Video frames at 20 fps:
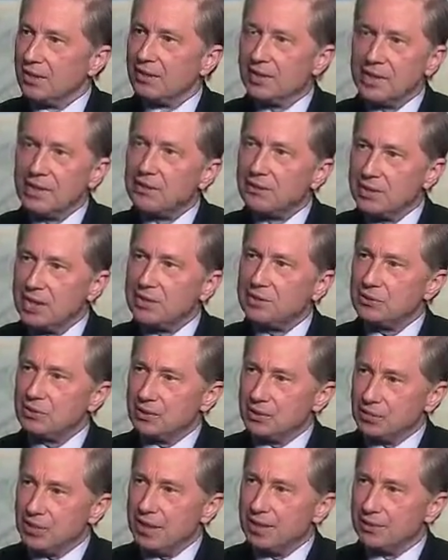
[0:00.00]
That's
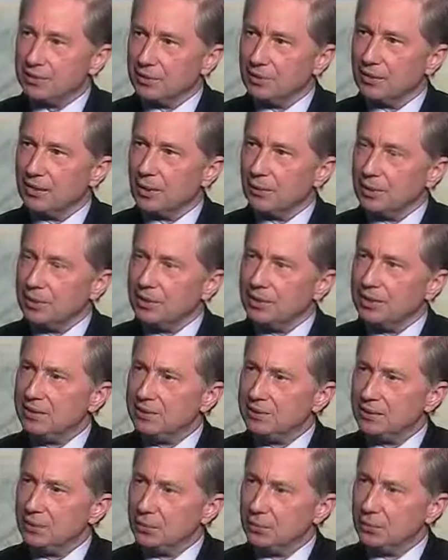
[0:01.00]
the cycle that we
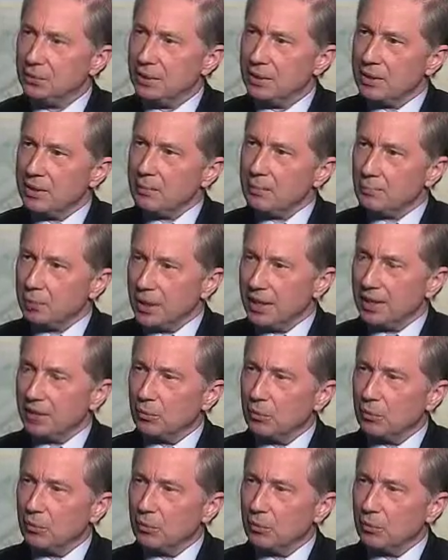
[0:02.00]
need to break.